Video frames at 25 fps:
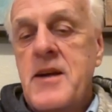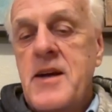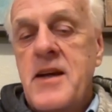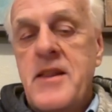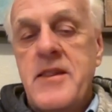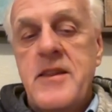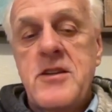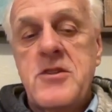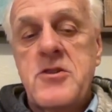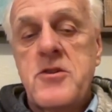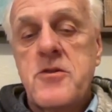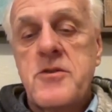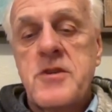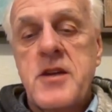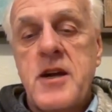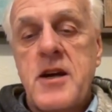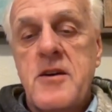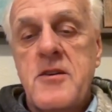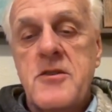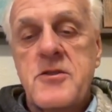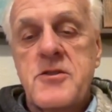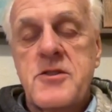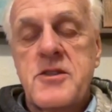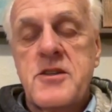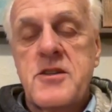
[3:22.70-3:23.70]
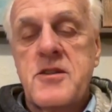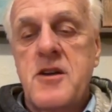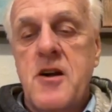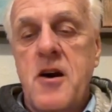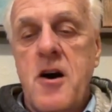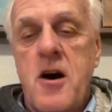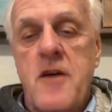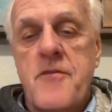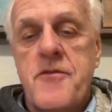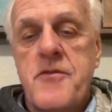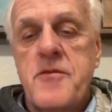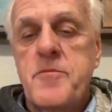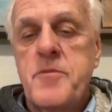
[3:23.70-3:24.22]
These hotels can
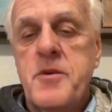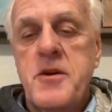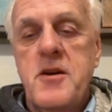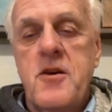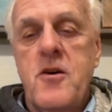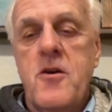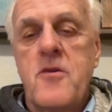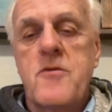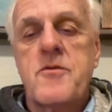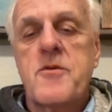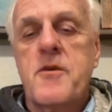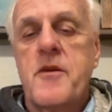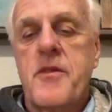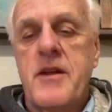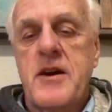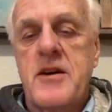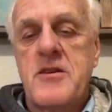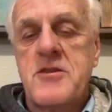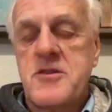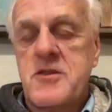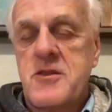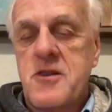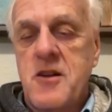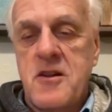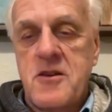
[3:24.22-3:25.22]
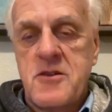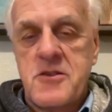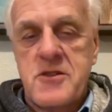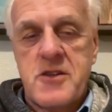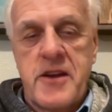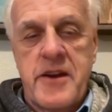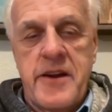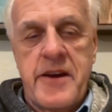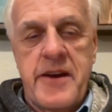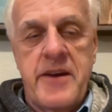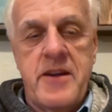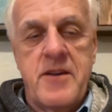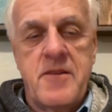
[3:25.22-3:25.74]
often be over $1,000 a
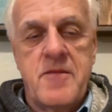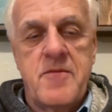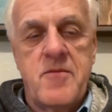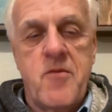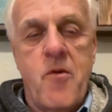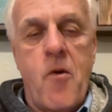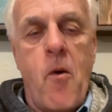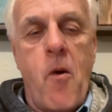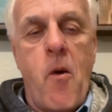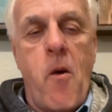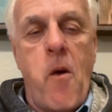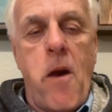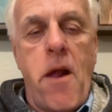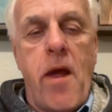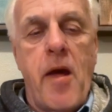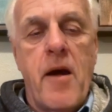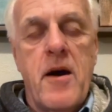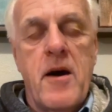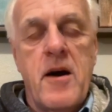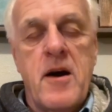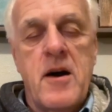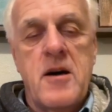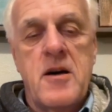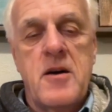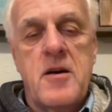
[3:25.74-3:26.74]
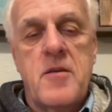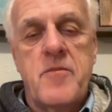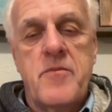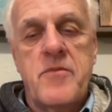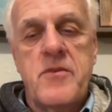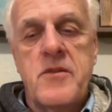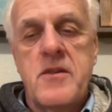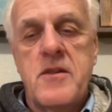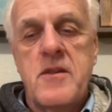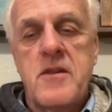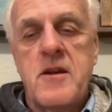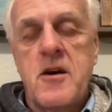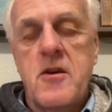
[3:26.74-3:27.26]
night.
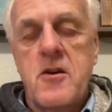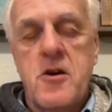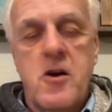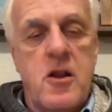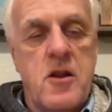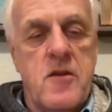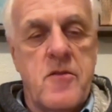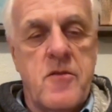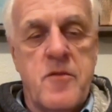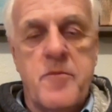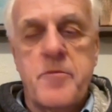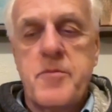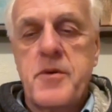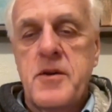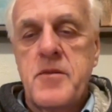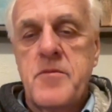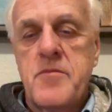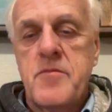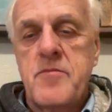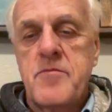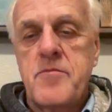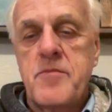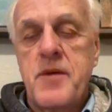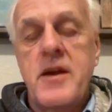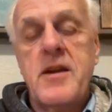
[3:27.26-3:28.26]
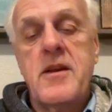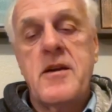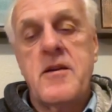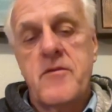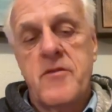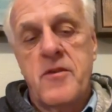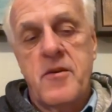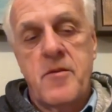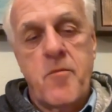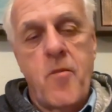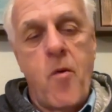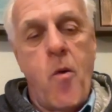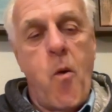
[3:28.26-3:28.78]
Not all of them, but many of
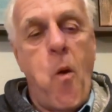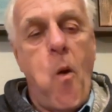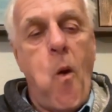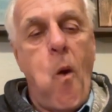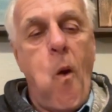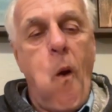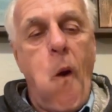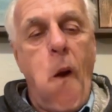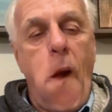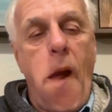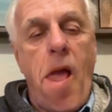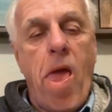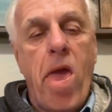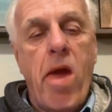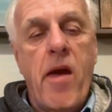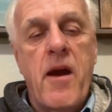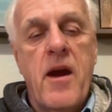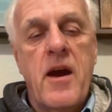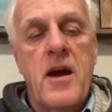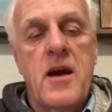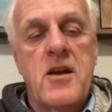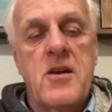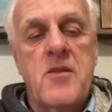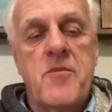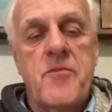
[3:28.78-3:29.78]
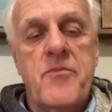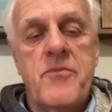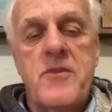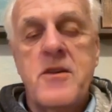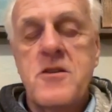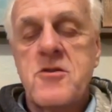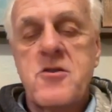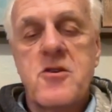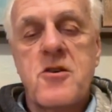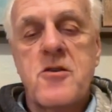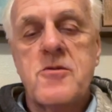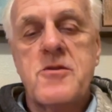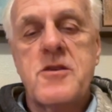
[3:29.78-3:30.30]
them. And
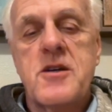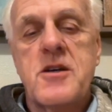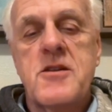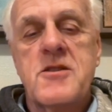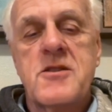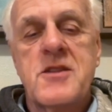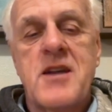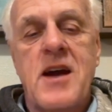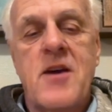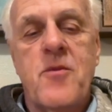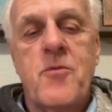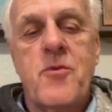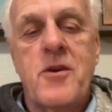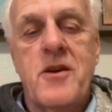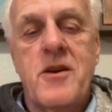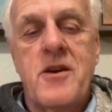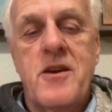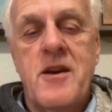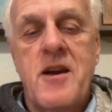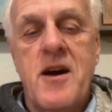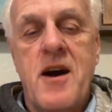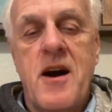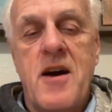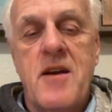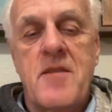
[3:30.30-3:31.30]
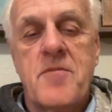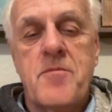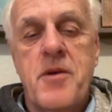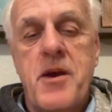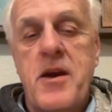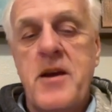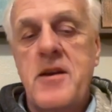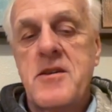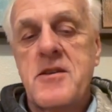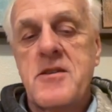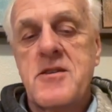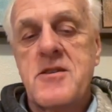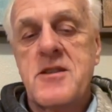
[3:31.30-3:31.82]
these are hotels I would not
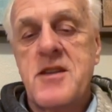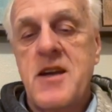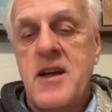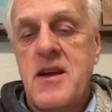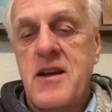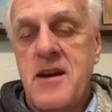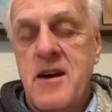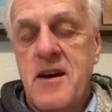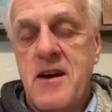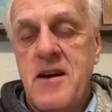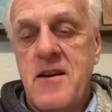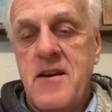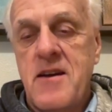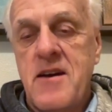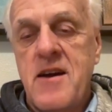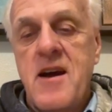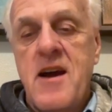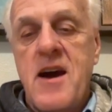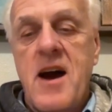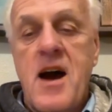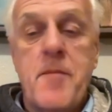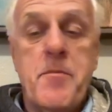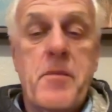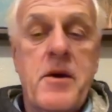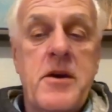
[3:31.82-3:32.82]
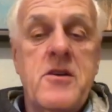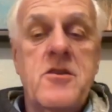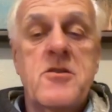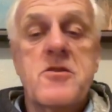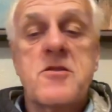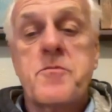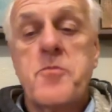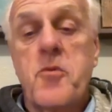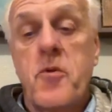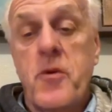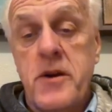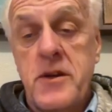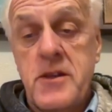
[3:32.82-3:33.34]
pay to stay at. I might use
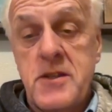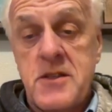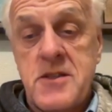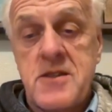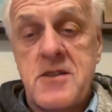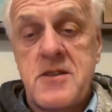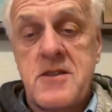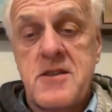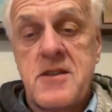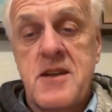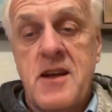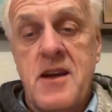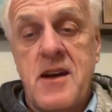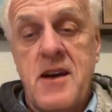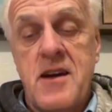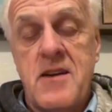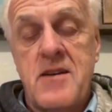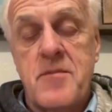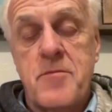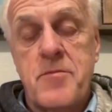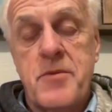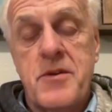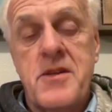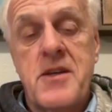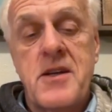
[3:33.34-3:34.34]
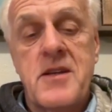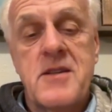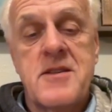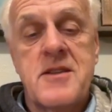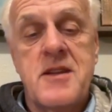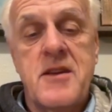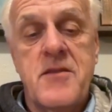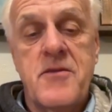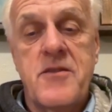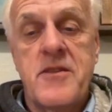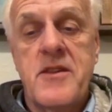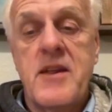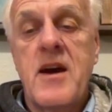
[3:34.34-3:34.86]
points to stay at it, but
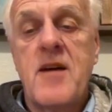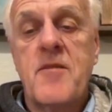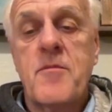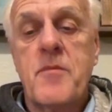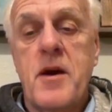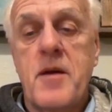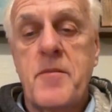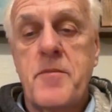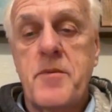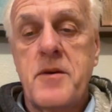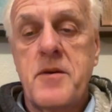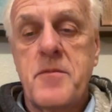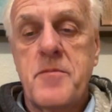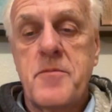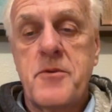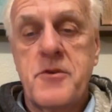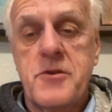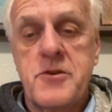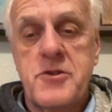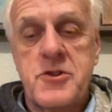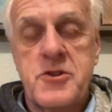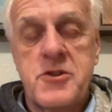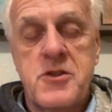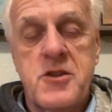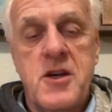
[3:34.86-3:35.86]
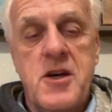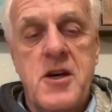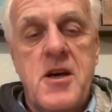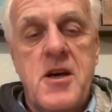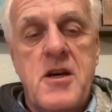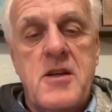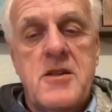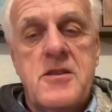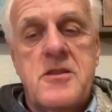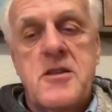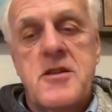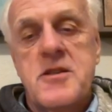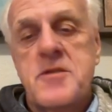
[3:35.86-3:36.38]
that might be a push
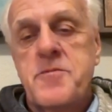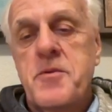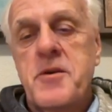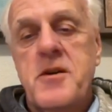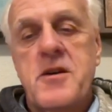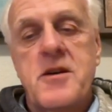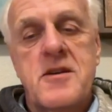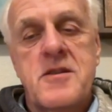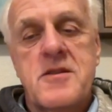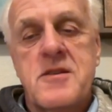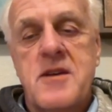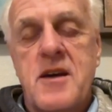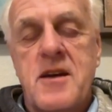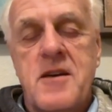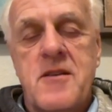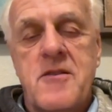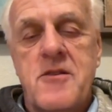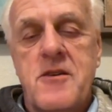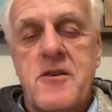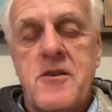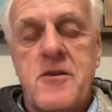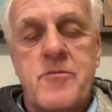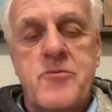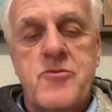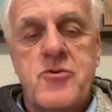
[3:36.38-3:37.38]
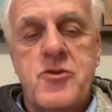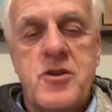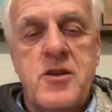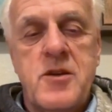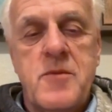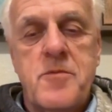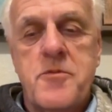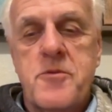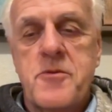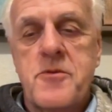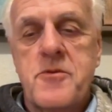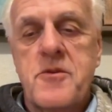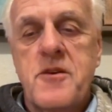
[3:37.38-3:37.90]
just because, I don't know, I'm
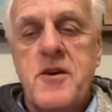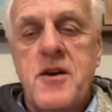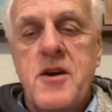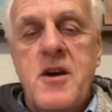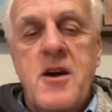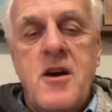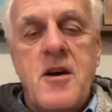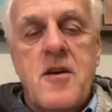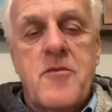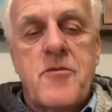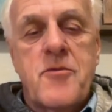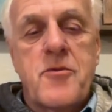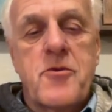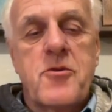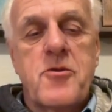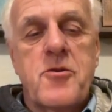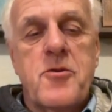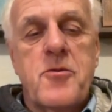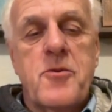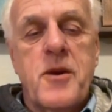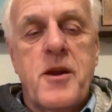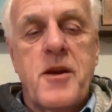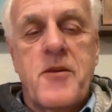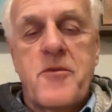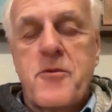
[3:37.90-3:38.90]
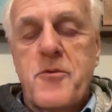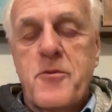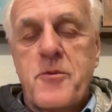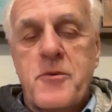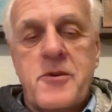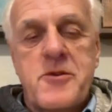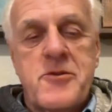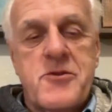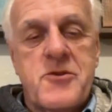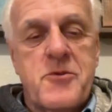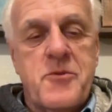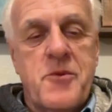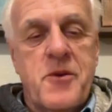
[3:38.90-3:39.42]
cheap or frugal, whatever
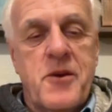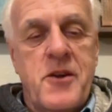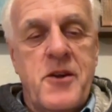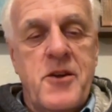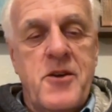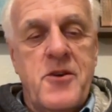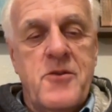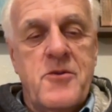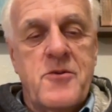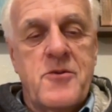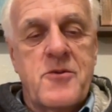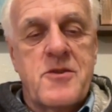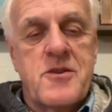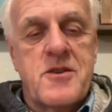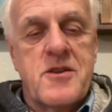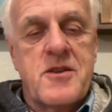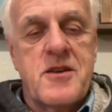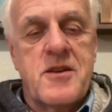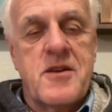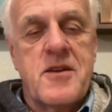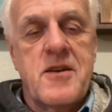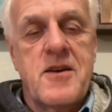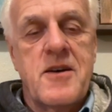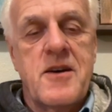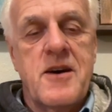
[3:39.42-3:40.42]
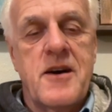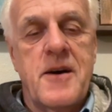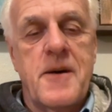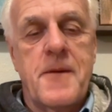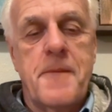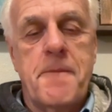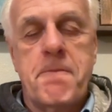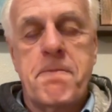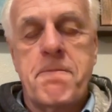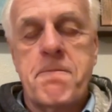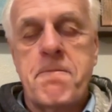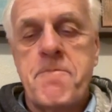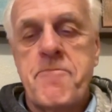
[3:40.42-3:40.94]
words you want to use.
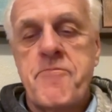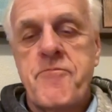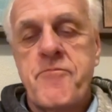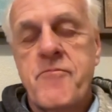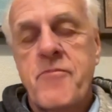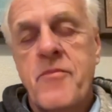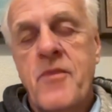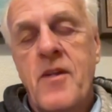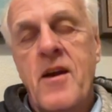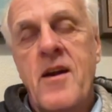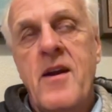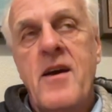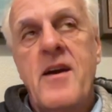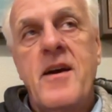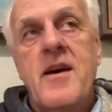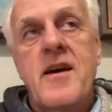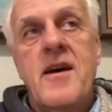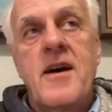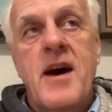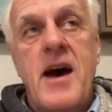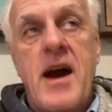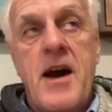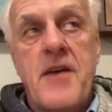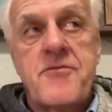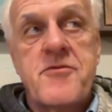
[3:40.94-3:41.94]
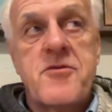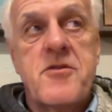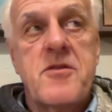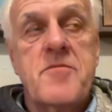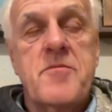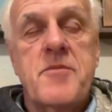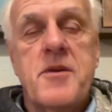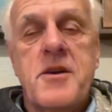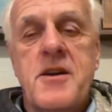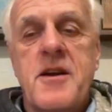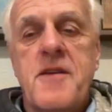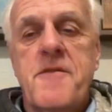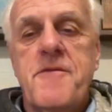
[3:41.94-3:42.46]
I have to
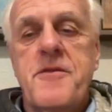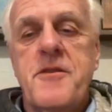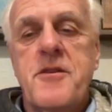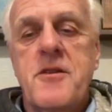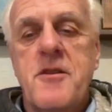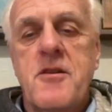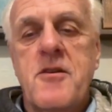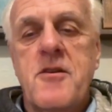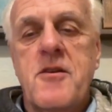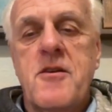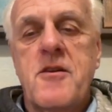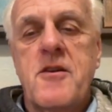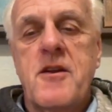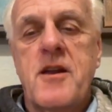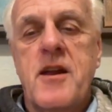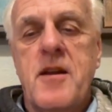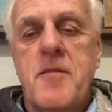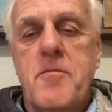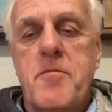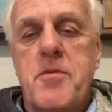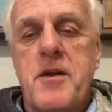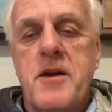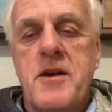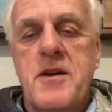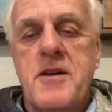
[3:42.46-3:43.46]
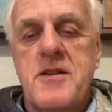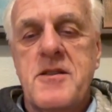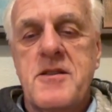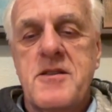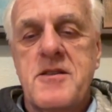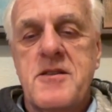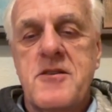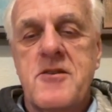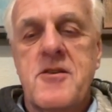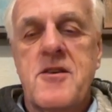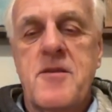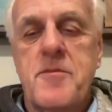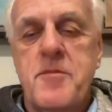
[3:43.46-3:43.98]
admit, I feel a little out of place.
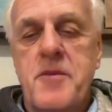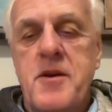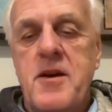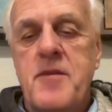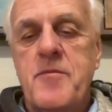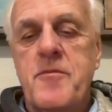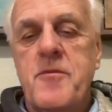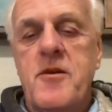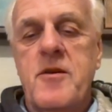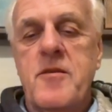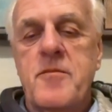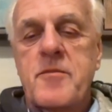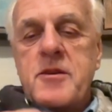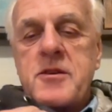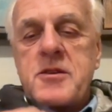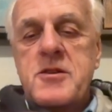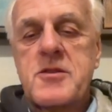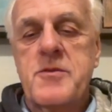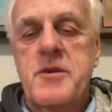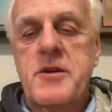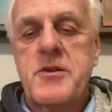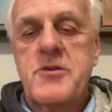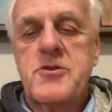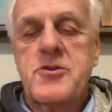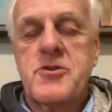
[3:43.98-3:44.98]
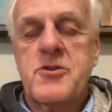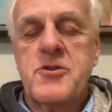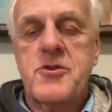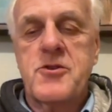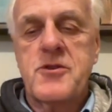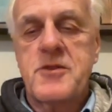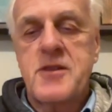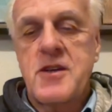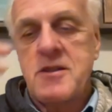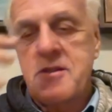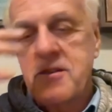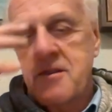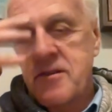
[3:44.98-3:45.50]
Look at me, I'm wearing my
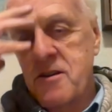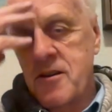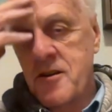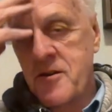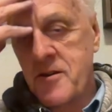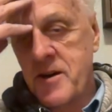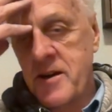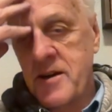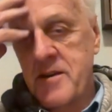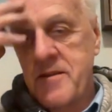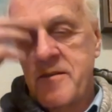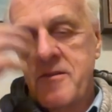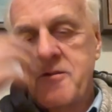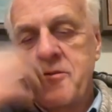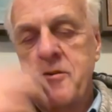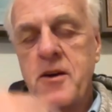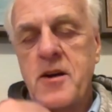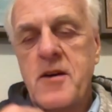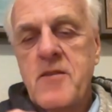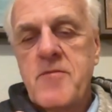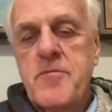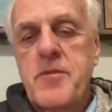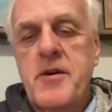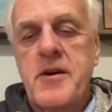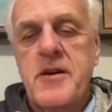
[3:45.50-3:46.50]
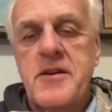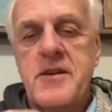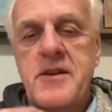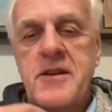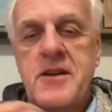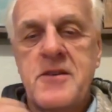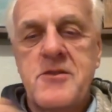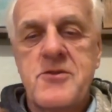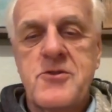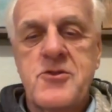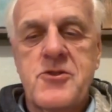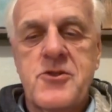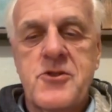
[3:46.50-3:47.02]
sweatshirt. I do have
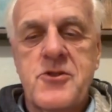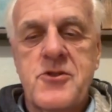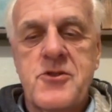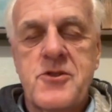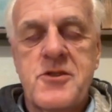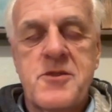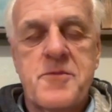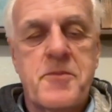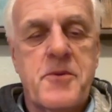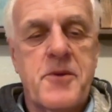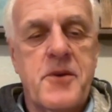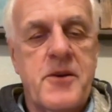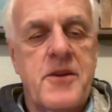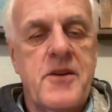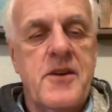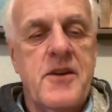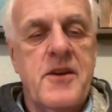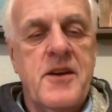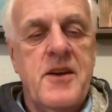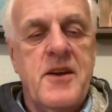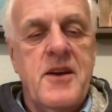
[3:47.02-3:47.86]
button-down shirts, but